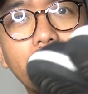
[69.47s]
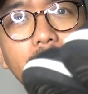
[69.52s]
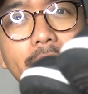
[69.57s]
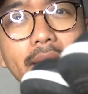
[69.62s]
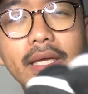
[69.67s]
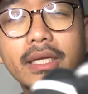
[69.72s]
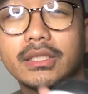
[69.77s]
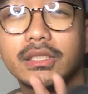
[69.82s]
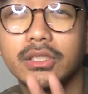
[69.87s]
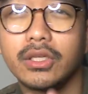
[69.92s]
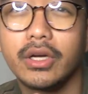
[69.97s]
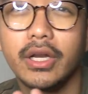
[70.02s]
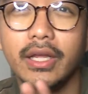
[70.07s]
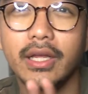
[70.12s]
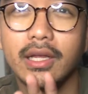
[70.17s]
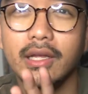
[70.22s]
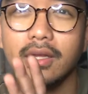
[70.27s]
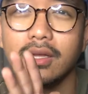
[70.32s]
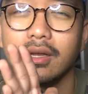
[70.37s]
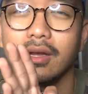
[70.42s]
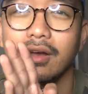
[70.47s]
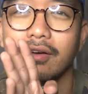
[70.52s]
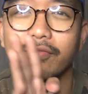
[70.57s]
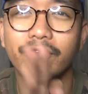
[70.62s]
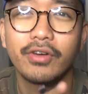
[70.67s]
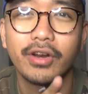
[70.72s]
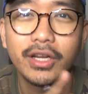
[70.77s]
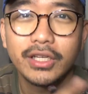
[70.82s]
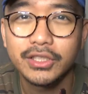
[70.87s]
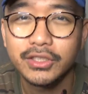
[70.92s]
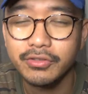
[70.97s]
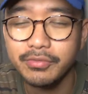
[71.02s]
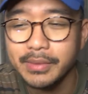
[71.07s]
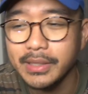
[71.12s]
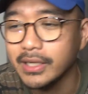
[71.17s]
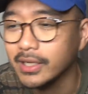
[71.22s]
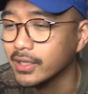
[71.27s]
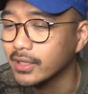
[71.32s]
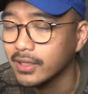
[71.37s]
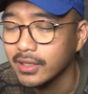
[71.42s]
going to be inserting a footage of
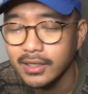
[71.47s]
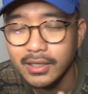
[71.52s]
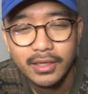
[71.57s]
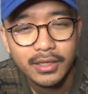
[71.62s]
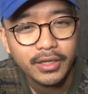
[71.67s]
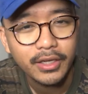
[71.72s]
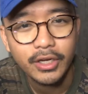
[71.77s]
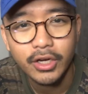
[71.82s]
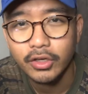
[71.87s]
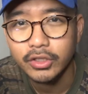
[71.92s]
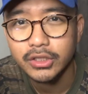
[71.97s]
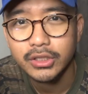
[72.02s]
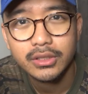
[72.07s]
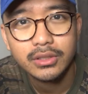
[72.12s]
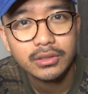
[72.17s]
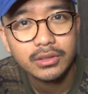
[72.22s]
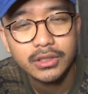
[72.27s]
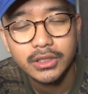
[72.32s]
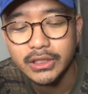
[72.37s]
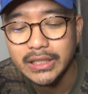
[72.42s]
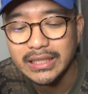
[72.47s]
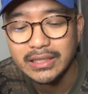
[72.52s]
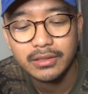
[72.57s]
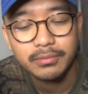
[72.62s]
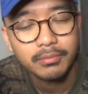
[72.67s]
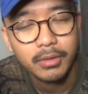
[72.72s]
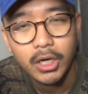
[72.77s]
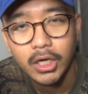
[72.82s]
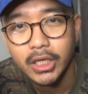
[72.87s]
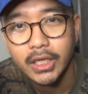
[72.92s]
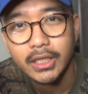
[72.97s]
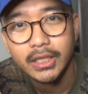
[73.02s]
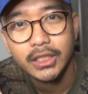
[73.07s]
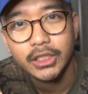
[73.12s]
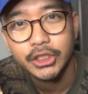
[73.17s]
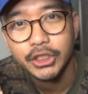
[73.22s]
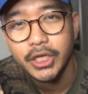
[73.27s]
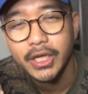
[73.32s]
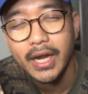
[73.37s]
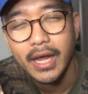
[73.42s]
me, you know, just Jason marking
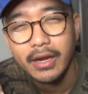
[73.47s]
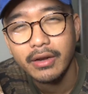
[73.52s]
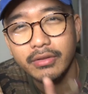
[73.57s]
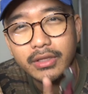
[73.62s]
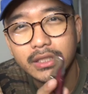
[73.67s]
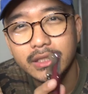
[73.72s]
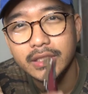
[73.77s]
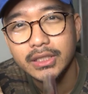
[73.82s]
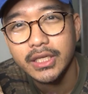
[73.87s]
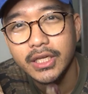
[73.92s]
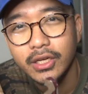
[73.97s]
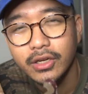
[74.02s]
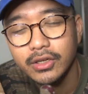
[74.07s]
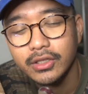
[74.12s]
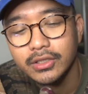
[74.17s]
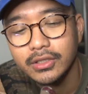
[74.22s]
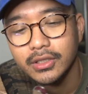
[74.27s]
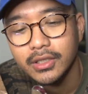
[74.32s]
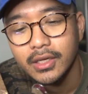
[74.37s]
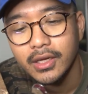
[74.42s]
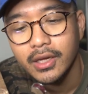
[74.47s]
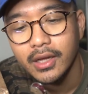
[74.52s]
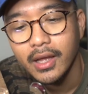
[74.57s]
the shit out of the sneakers.